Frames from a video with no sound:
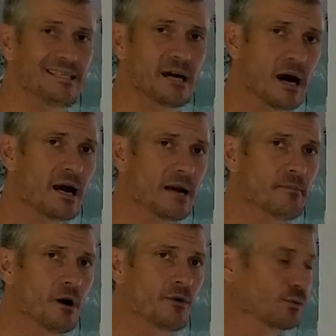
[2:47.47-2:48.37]
time
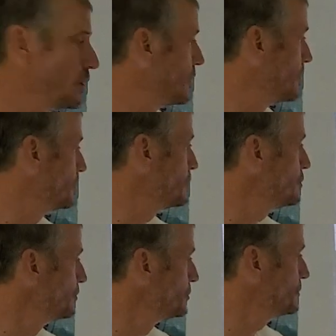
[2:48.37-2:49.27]
on the road.
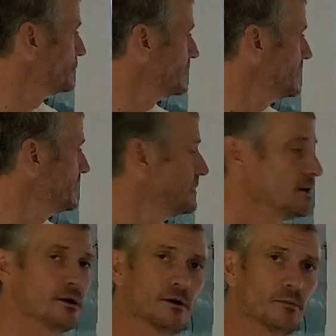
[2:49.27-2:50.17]
Usually
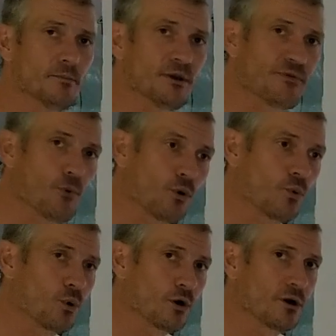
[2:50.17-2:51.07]
before
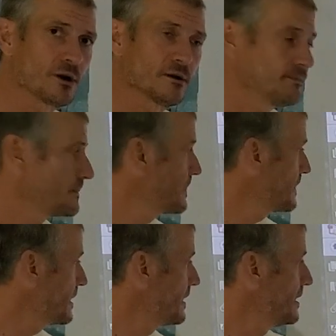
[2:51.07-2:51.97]
work
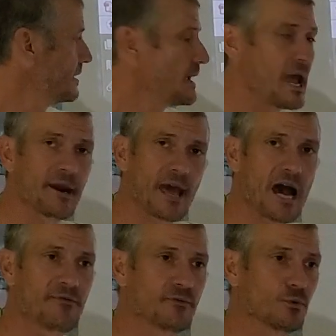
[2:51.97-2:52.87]
and
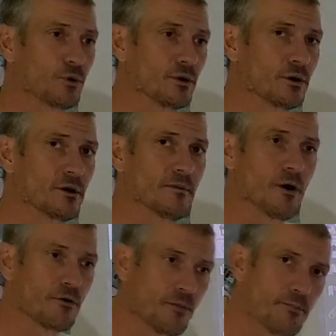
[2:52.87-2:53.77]
after work
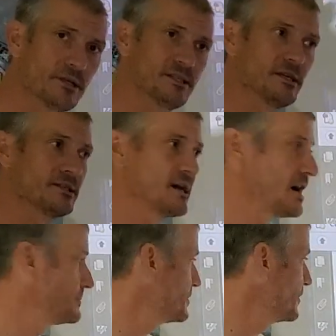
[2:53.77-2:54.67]
are the busiest
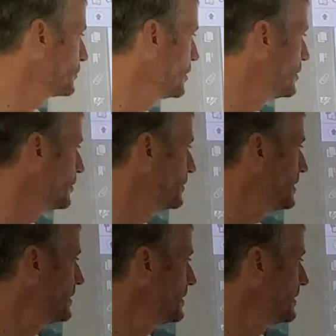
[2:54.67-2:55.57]
times on the road,
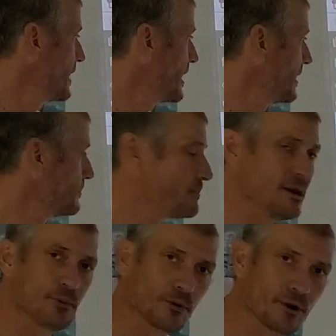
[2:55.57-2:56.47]
and
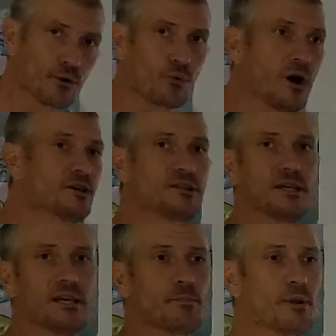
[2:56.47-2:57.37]
people are in a rush to
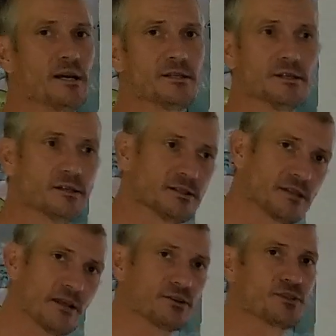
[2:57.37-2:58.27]
get places,
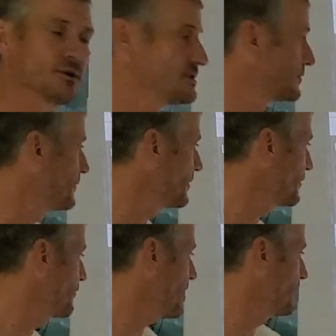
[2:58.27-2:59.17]
and the streets are very
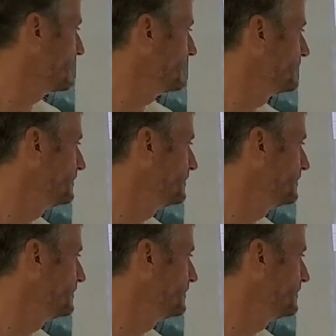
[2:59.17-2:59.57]
crowded.